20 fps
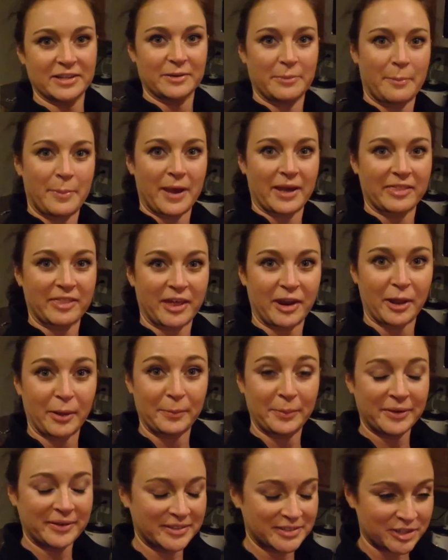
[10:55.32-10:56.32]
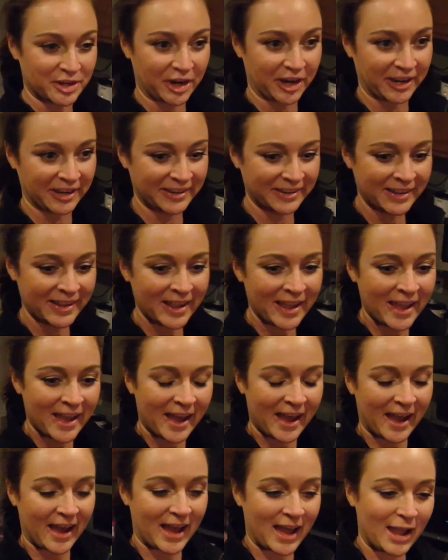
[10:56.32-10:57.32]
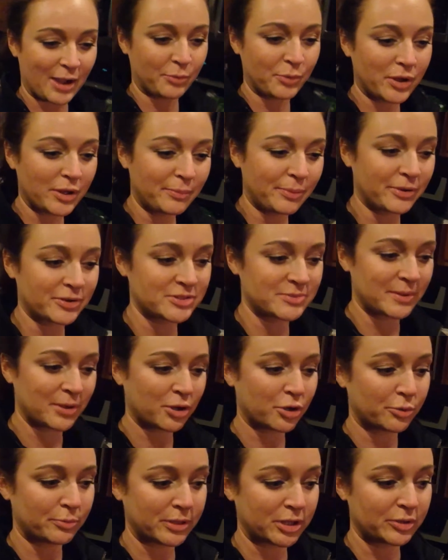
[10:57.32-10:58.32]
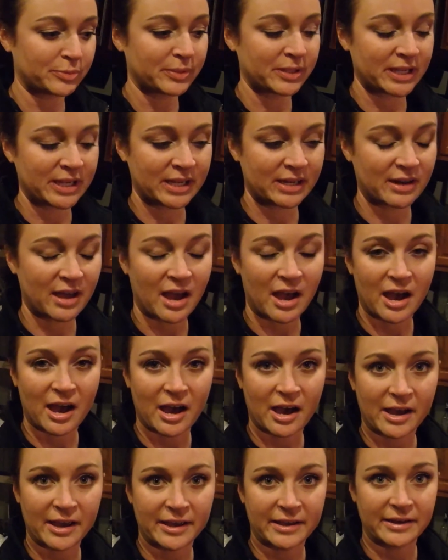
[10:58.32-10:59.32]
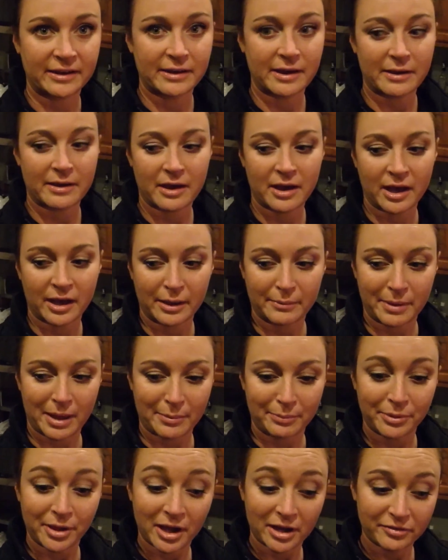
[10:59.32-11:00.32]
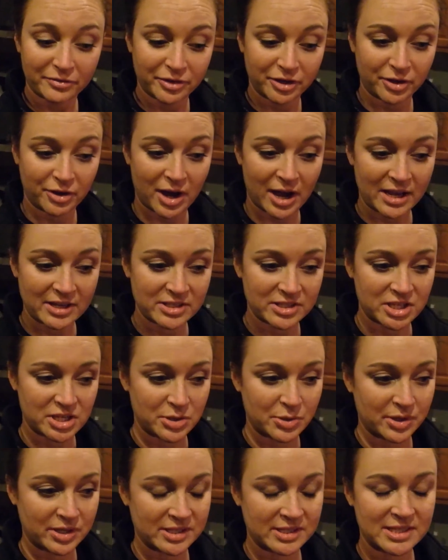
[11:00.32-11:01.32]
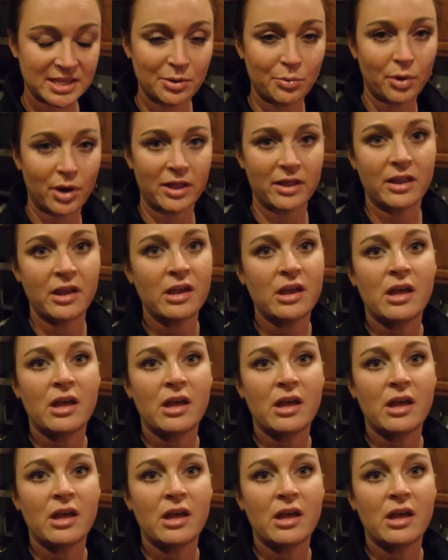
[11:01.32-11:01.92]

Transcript: back that up, sorry. I will post my whole meal plan on my blog for you guys, so you can see what